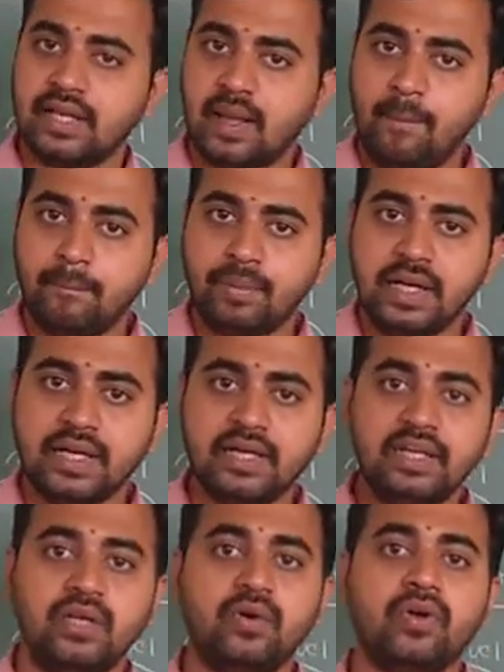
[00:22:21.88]
There
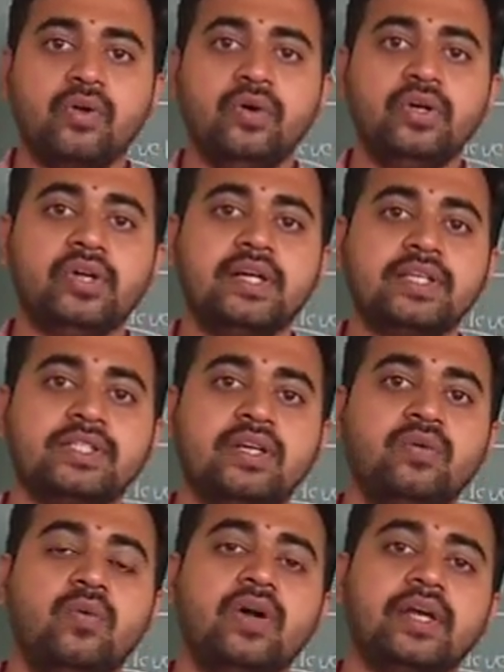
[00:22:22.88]
completely you are going to
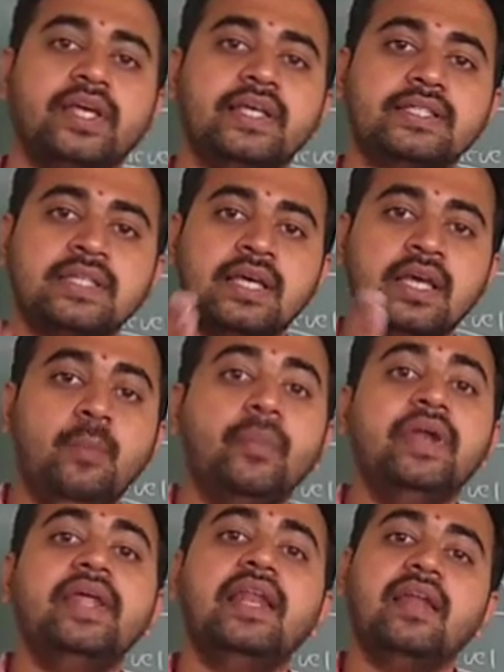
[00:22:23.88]
understand what is
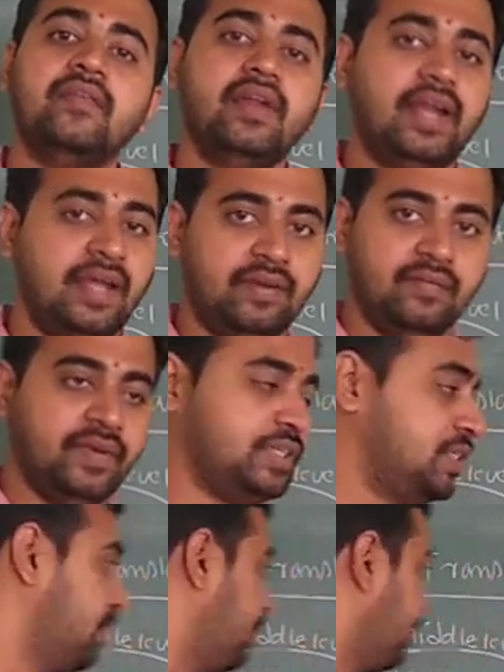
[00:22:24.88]
middle level language.